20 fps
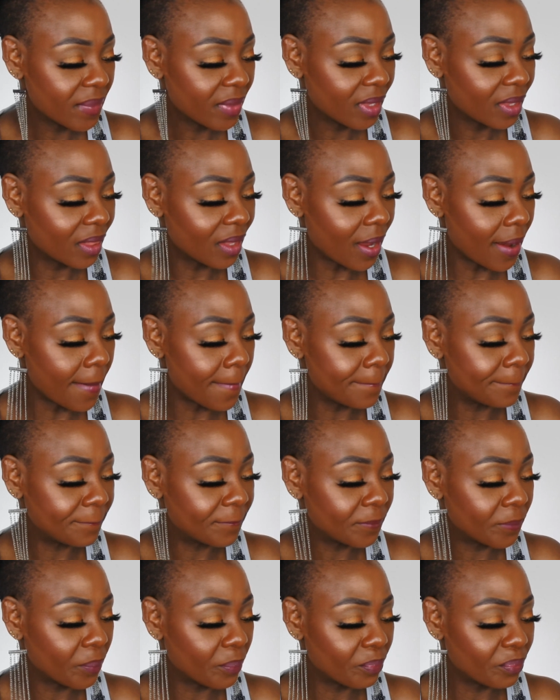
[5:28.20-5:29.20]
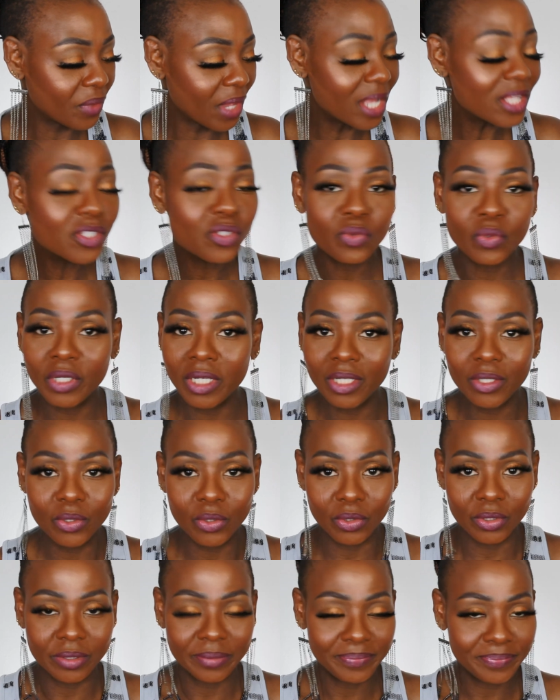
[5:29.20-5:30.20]
Like, it's really
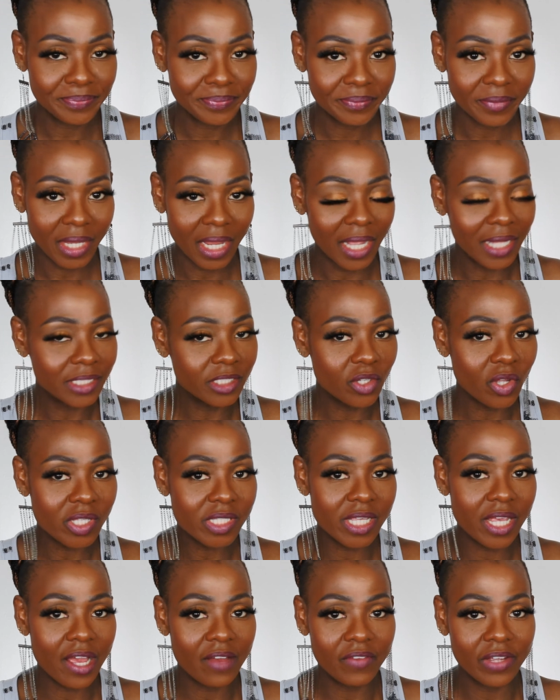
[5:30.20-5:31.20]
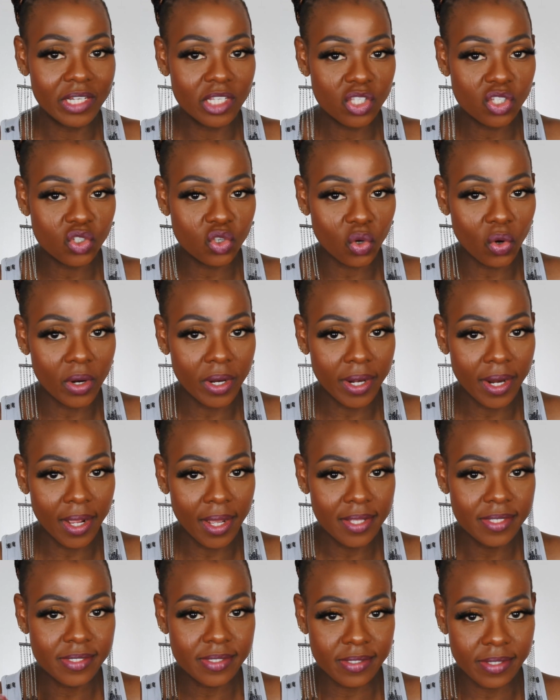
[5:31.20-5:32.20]
good. And it doesn't have any stronger
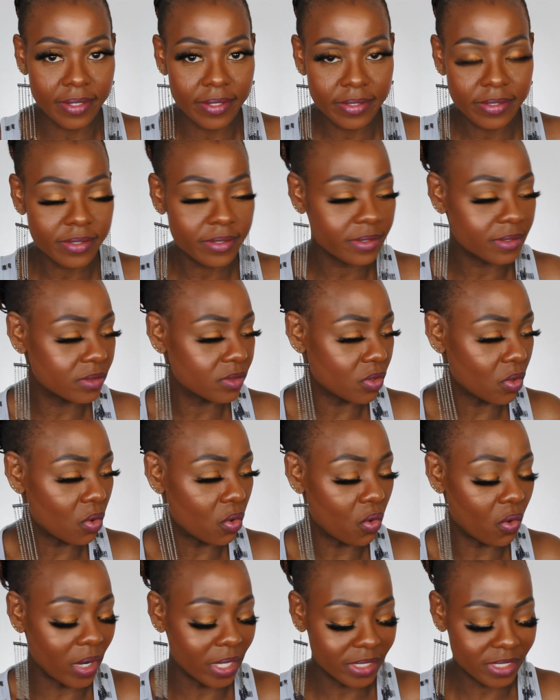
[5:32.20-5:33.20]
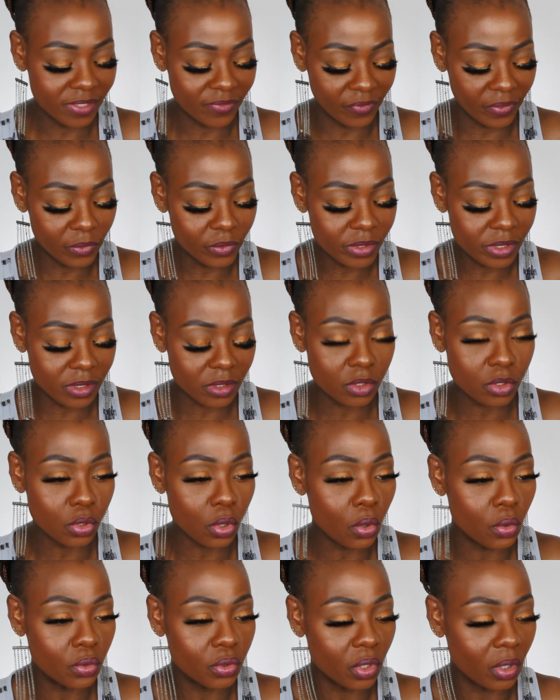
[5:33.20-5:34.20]
scent, so it feels so
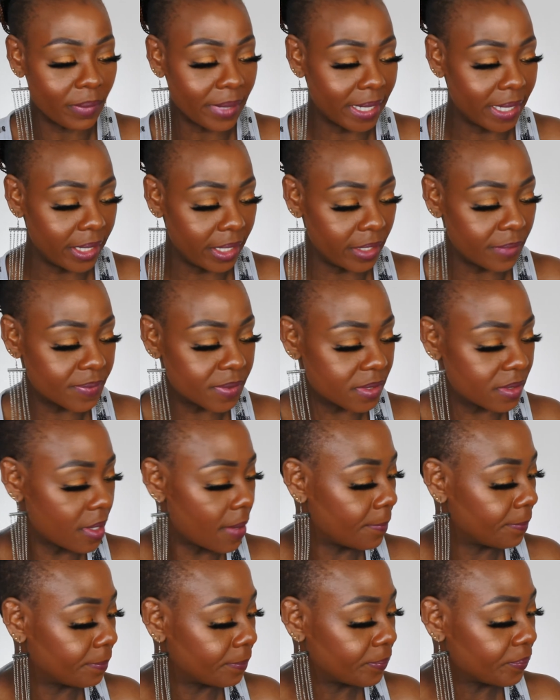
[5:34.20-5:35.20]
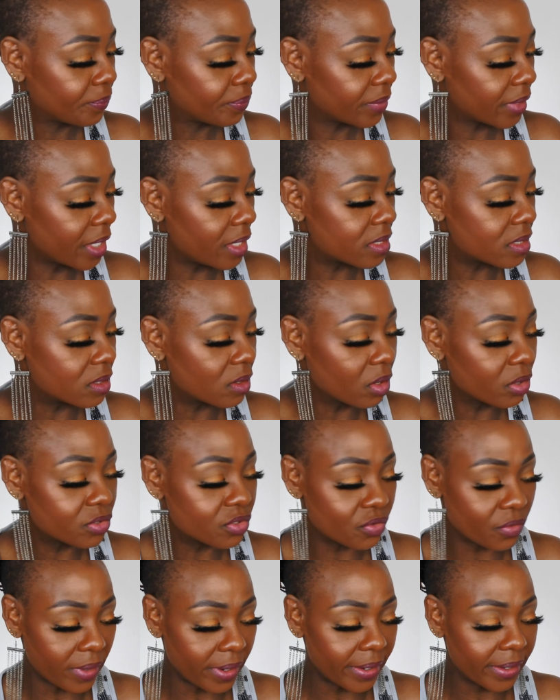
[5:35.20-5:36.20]
good on my lips. It's not
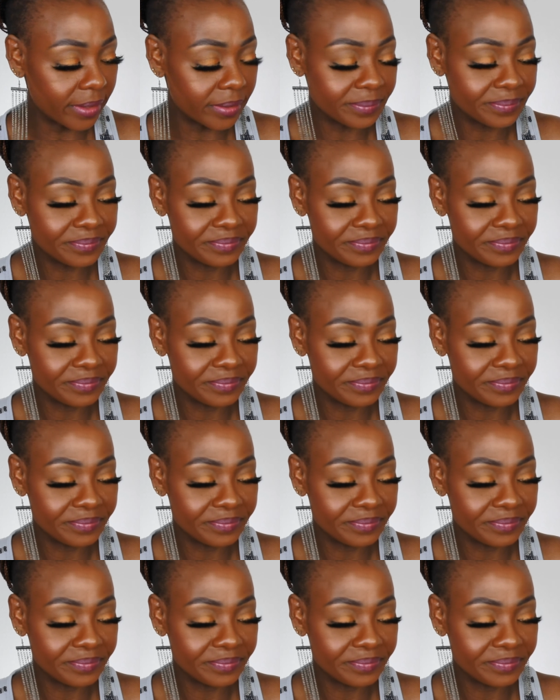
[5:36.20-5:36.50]
dry.